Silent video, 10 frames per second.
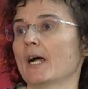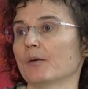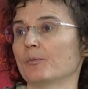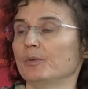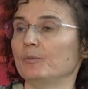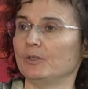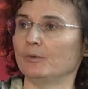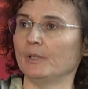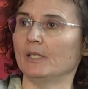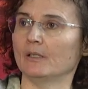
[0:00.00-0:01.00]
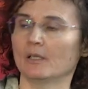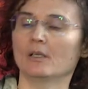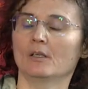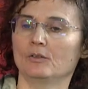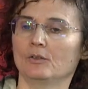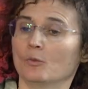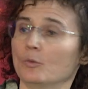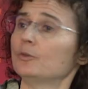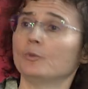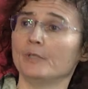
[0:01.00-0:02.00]
at that time, my
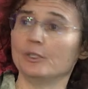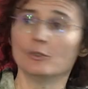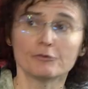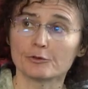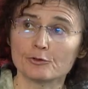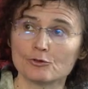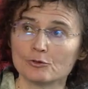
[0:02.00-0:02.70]
second week